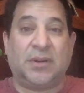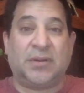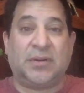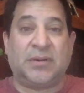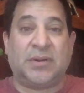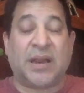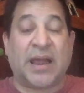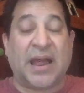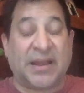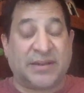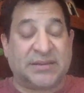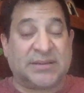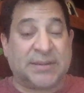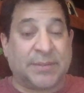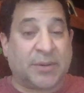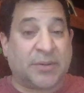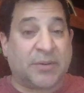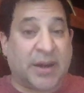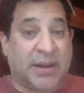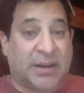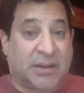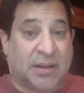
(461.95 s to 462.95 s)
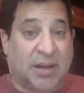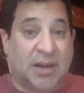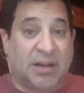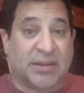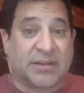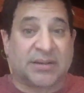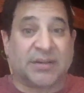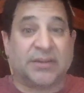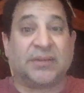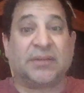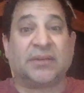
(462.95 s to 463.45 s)
to the House Democratic
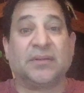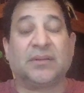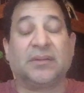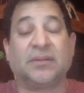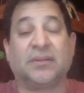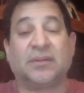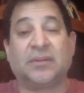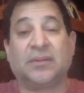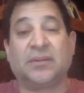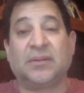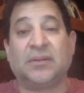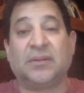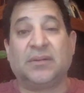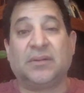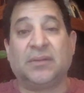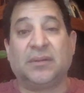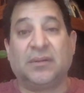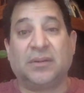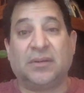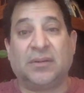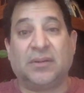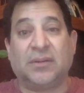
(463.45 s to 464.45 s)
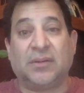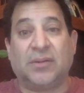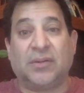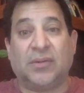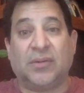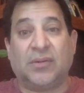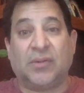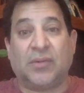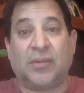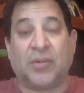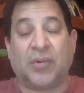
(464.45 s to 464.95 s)
Caucus
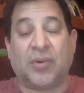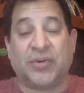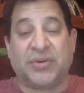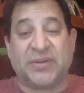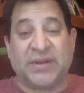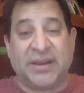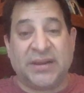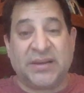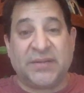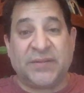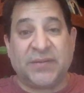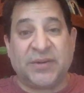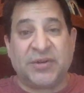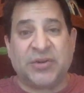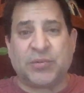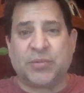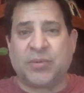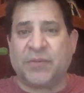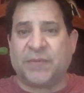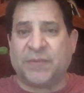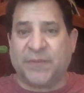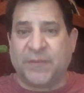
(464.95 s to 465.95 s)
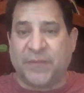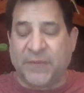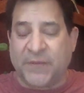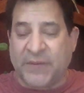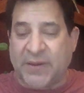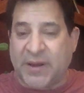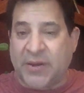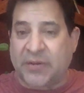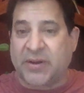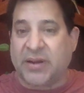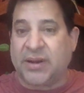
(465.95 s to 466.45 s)
or to individual
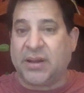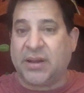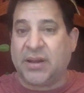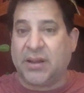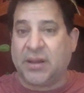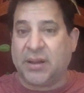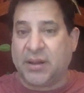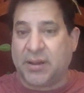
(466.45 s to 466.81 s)
very